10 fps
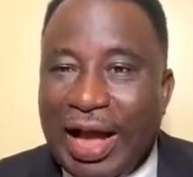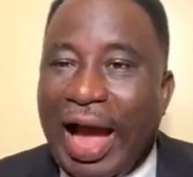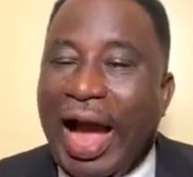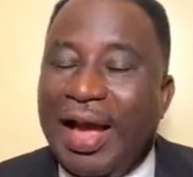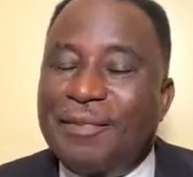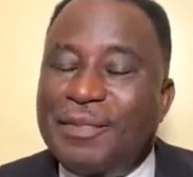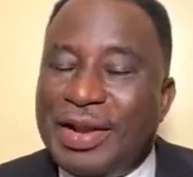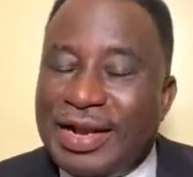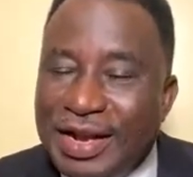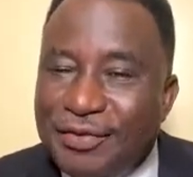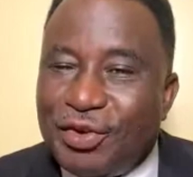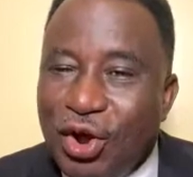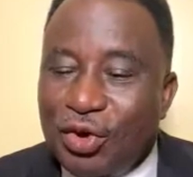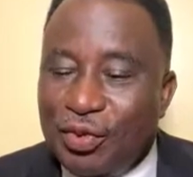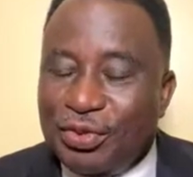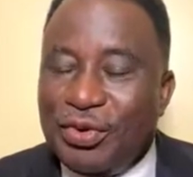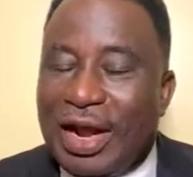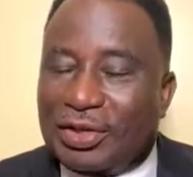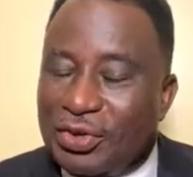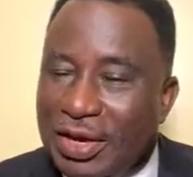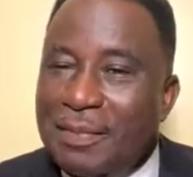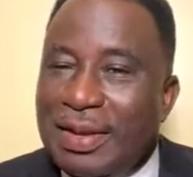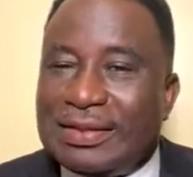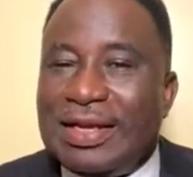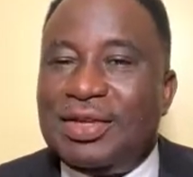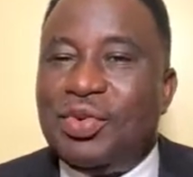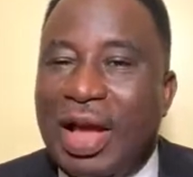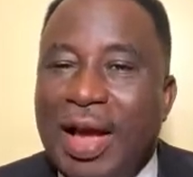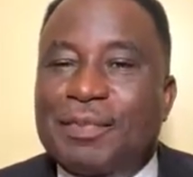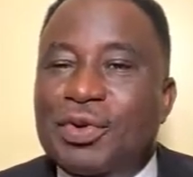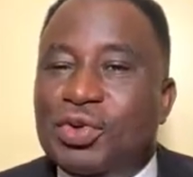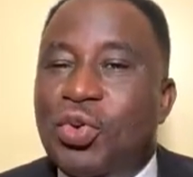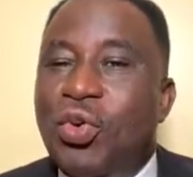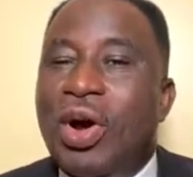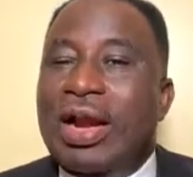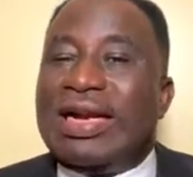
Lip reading: I believe God with you that today's message will help you to